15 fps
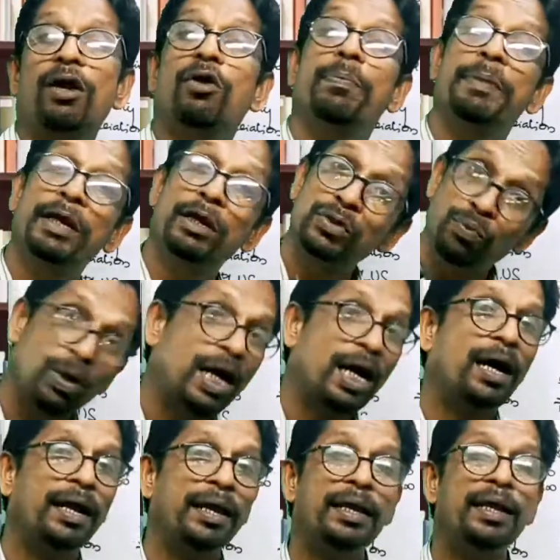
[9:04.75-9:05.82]
account. Because
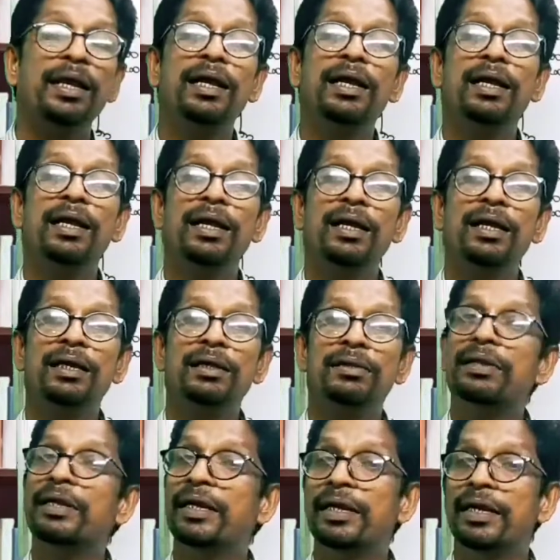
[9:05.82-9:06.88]
why?
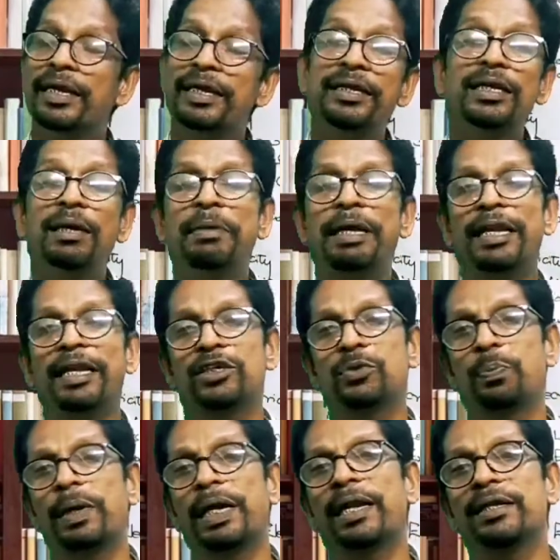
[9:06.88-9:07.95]
The income and
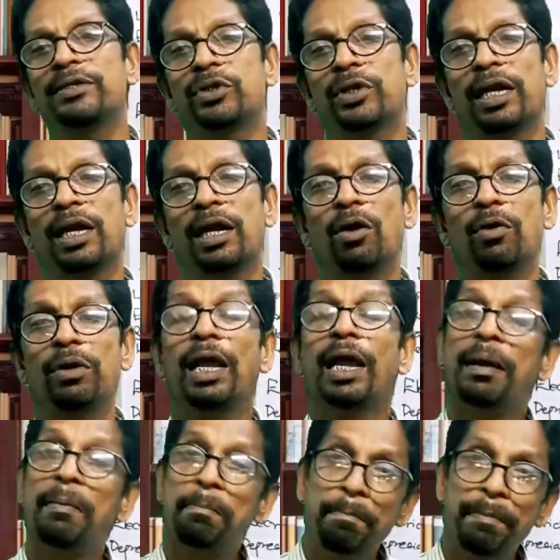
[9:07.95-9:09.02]
expenditure account
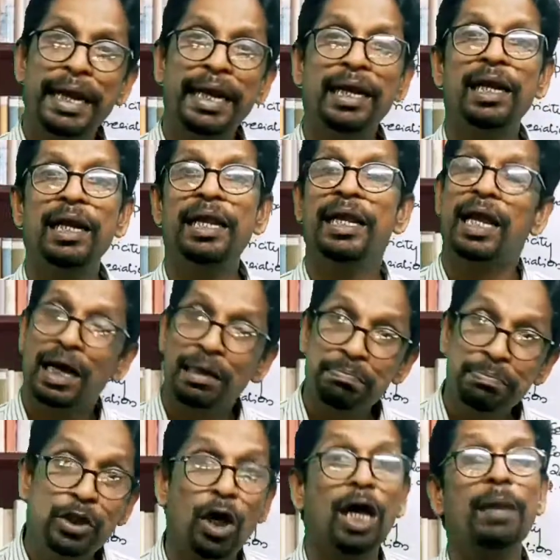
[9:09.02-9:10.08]
mainly
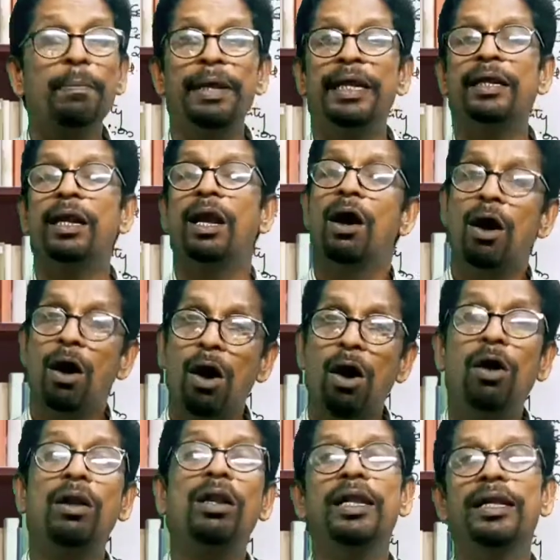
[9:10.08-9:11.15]
absorbing
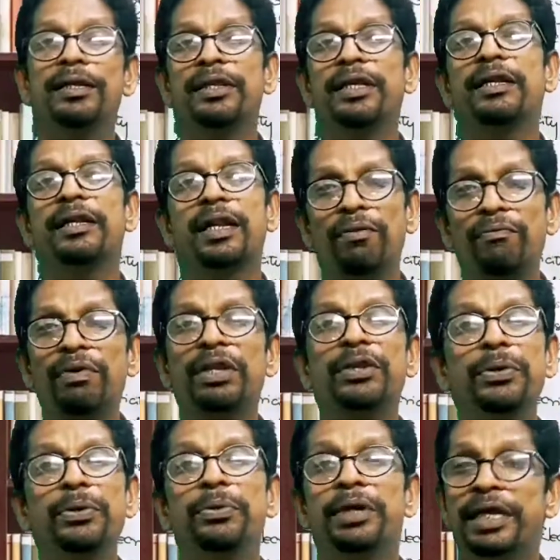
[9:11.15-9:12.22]
only the
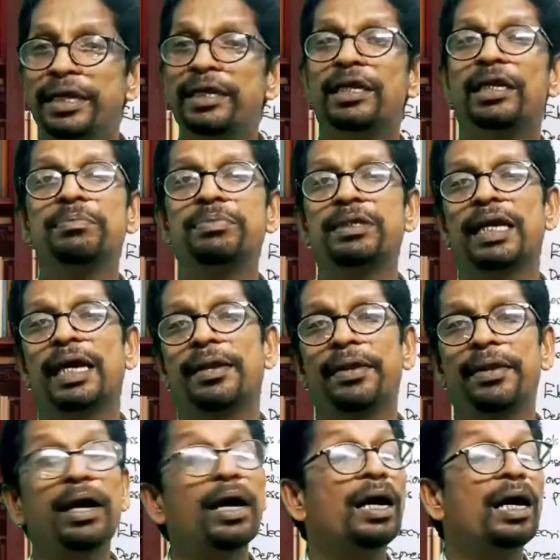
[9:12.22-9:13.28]
revenue incomes and
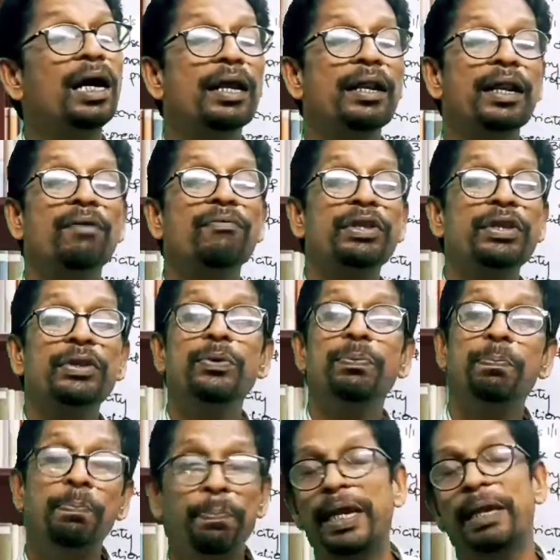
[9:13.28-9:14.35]
the
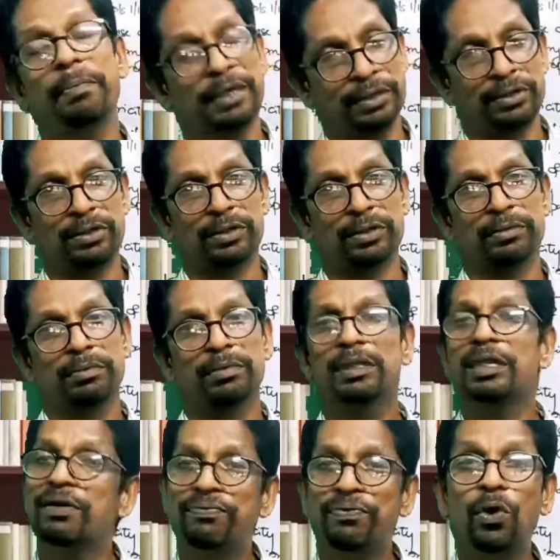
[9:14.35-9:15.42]
revenue payments.
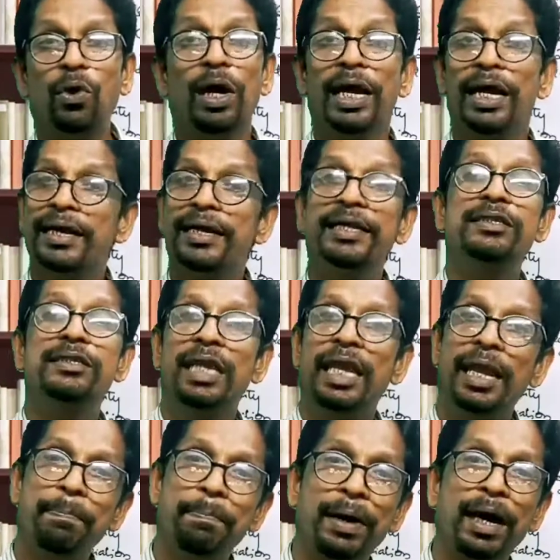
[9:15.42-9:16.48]
Therefore, it is
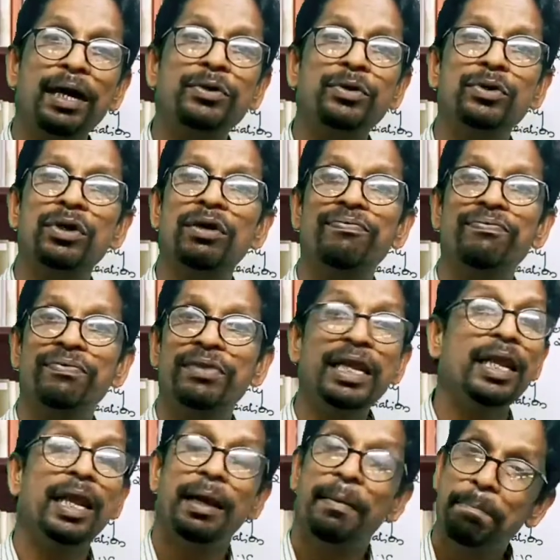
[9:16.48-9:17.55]
a part of
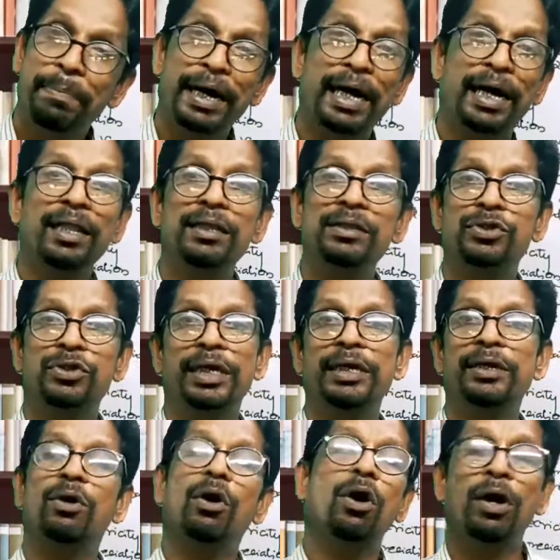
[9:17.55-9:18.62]
the balance
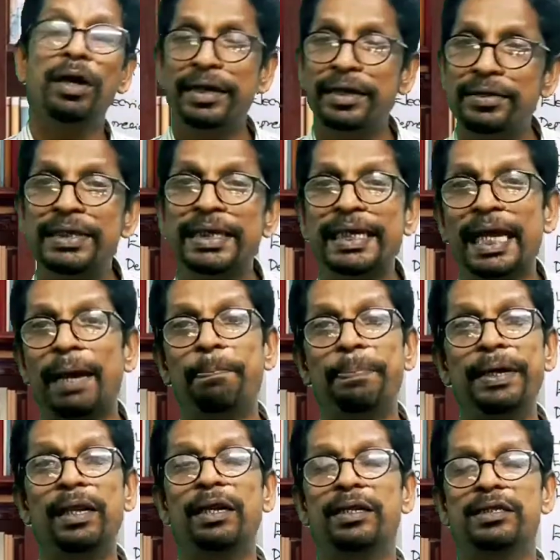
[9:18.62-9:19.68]
sheet or it is a
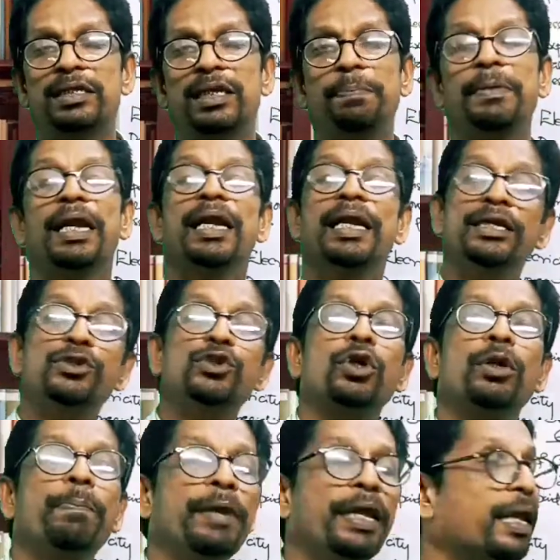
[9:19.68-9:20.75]
capital receipt. It
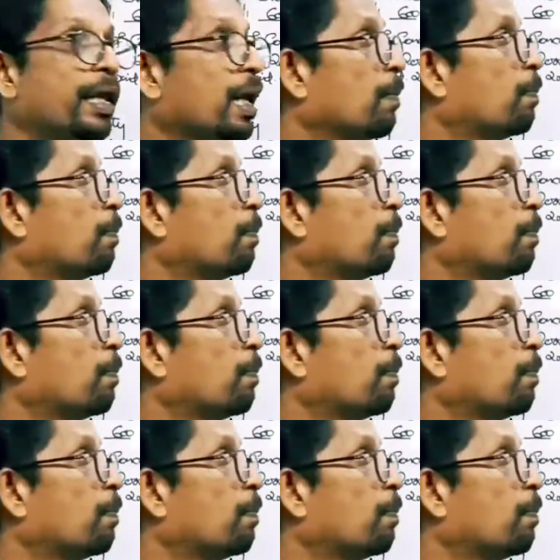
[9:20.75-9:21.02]
should be